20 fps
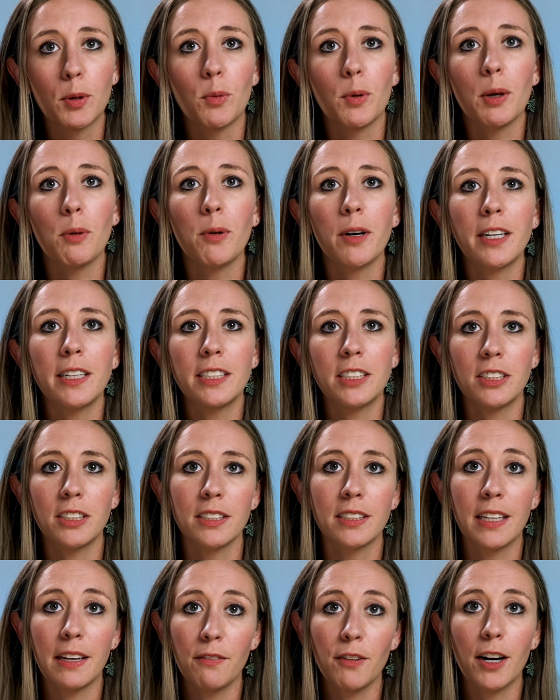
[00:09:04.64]
but we wanted to
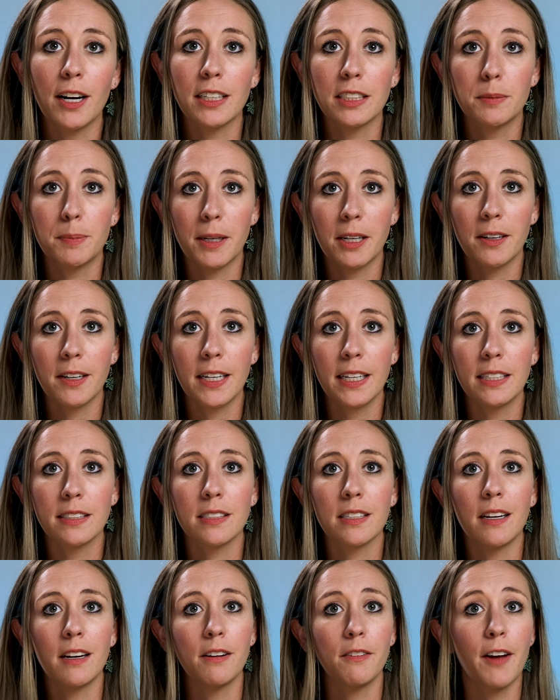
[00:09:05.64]
just give our experience
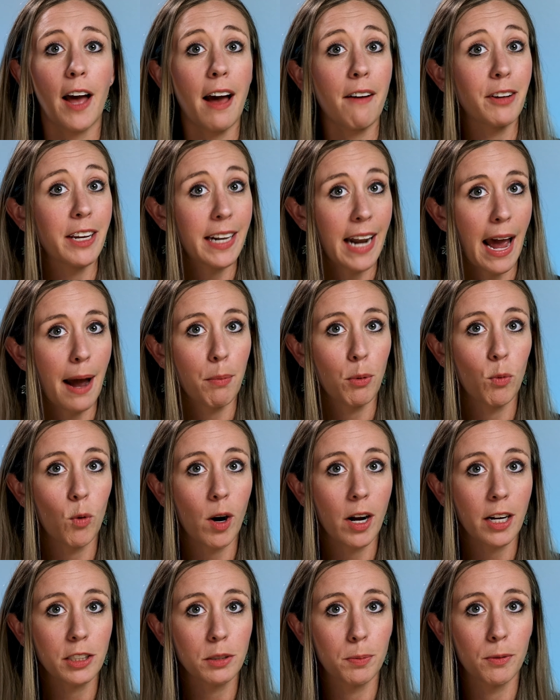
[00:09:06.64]
of having an Apple
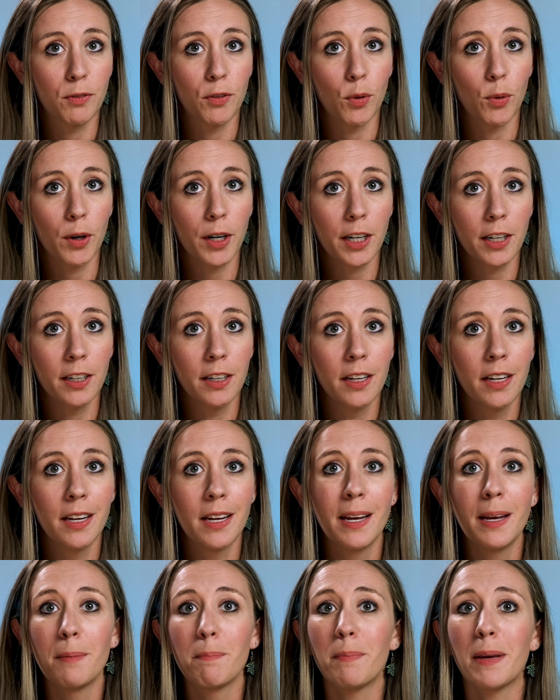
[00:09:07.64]
Watch before,
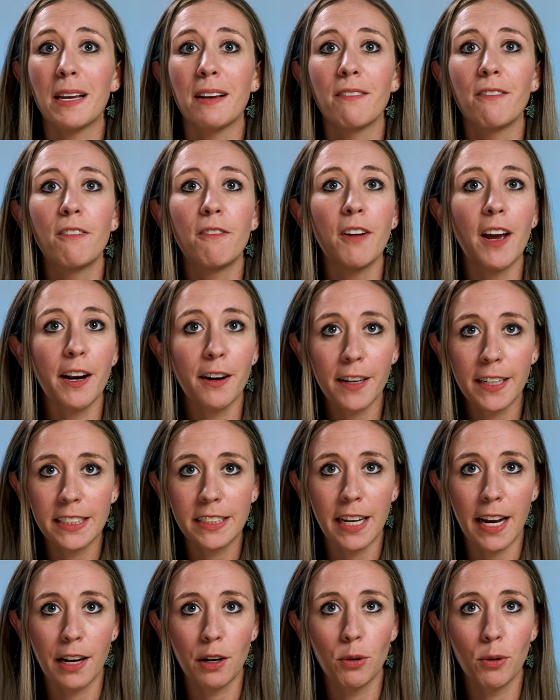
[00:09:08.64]
being very
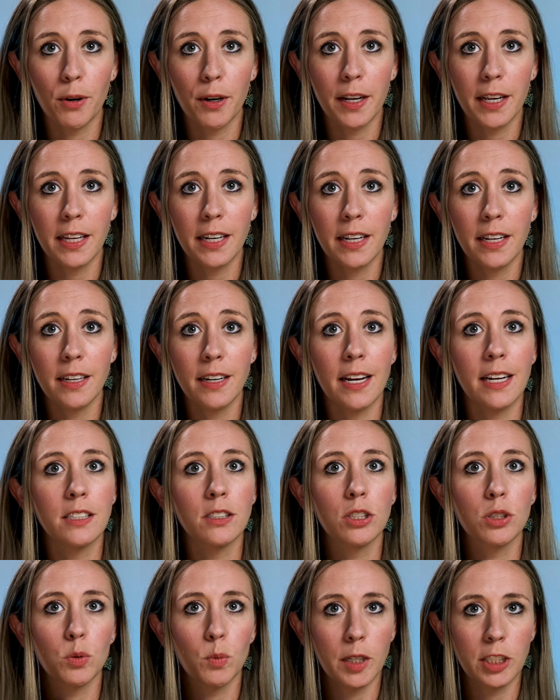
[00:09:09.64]
tech-oriented, and
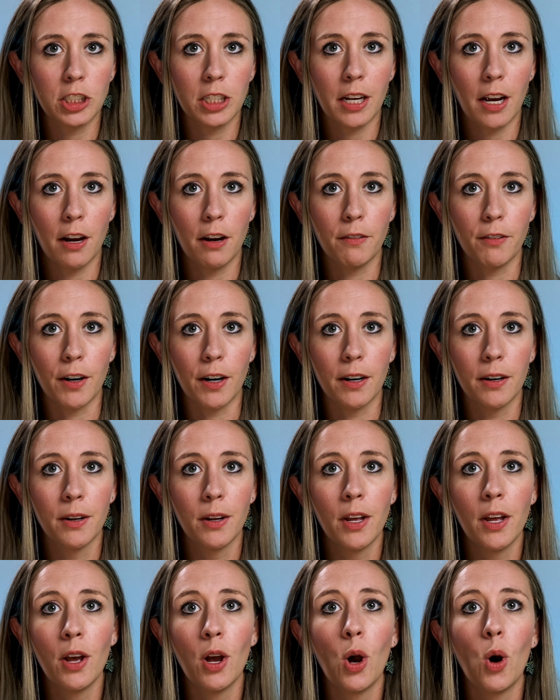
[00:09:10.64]
switching over.
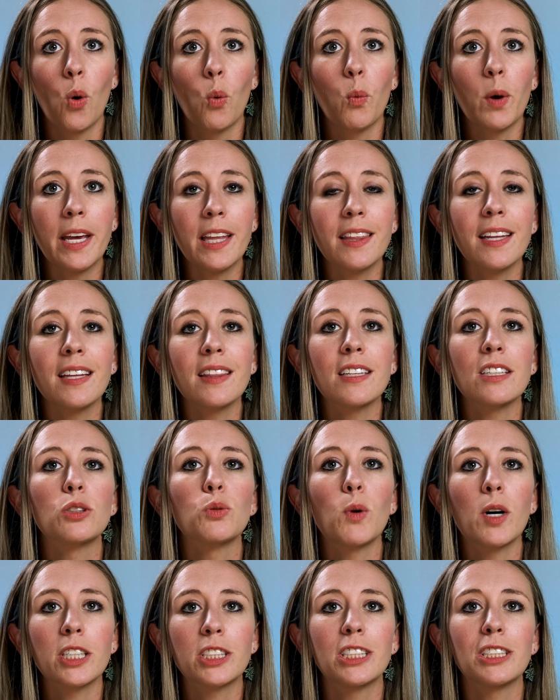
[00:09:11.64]
We think this
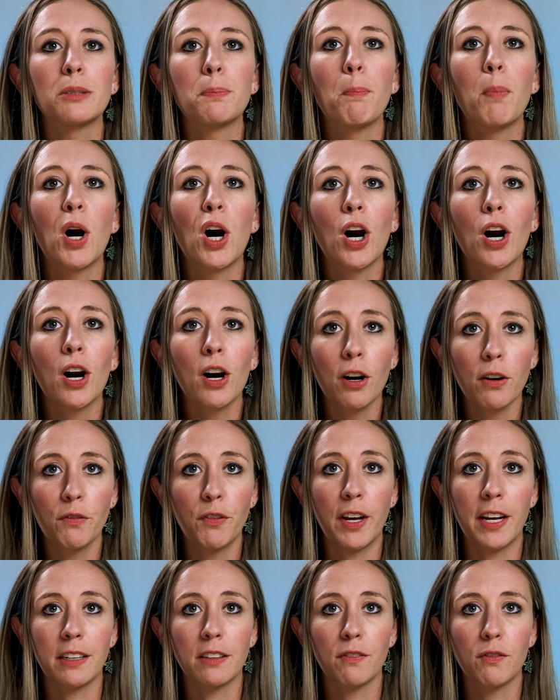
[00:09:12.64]
watch is
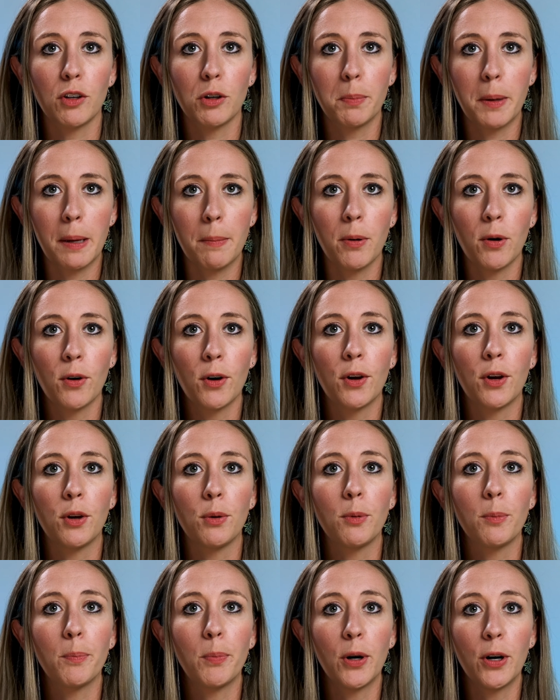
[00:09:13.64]
perfect for people who
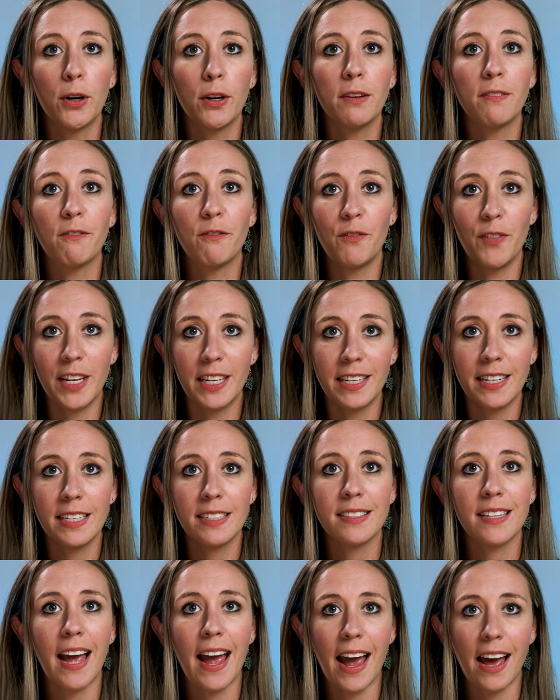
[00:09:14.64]
put
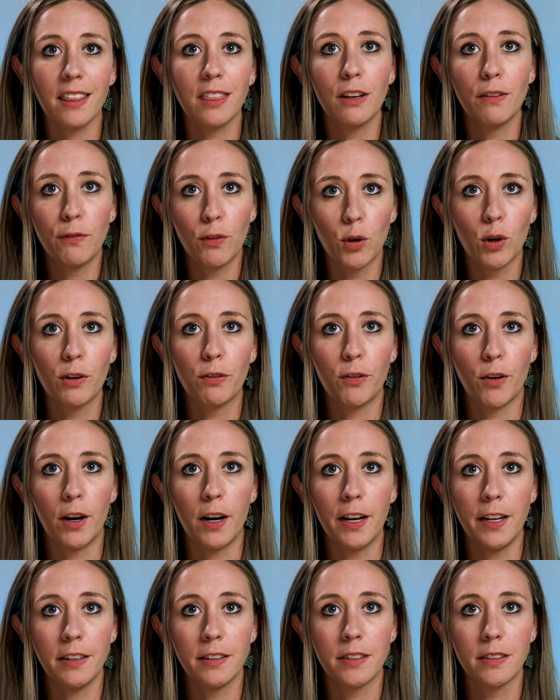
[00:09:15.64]
fitness at the
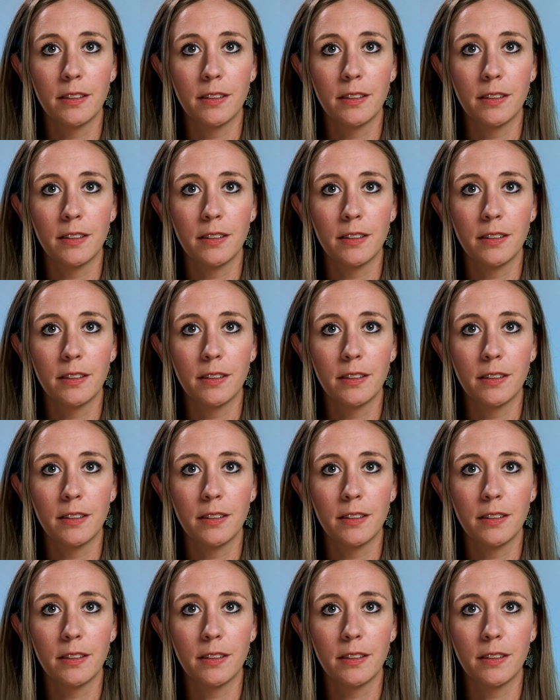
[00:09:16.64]
forefront